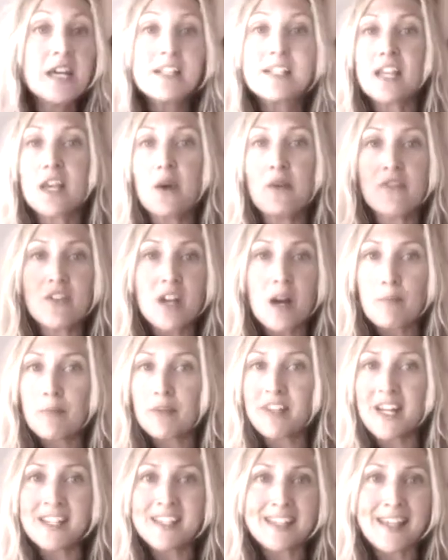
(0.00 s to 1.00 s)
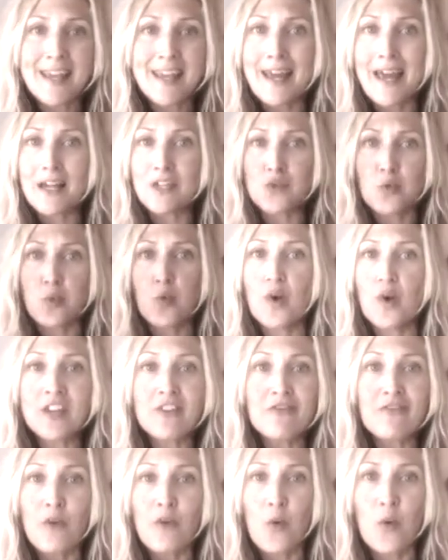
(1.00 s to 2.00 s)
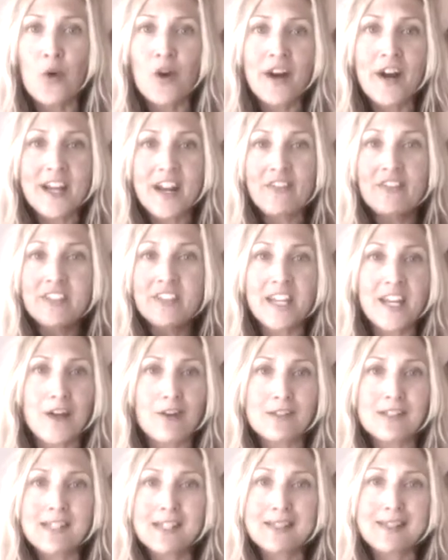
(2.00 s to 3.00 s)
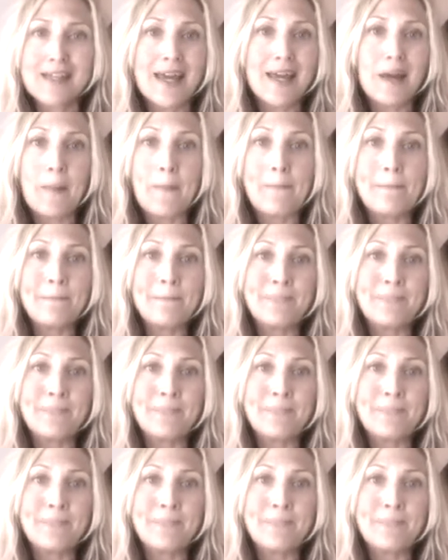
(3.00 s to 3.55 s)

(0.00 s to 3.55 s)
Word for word: Say you have a number that's like at 24 and everything else is like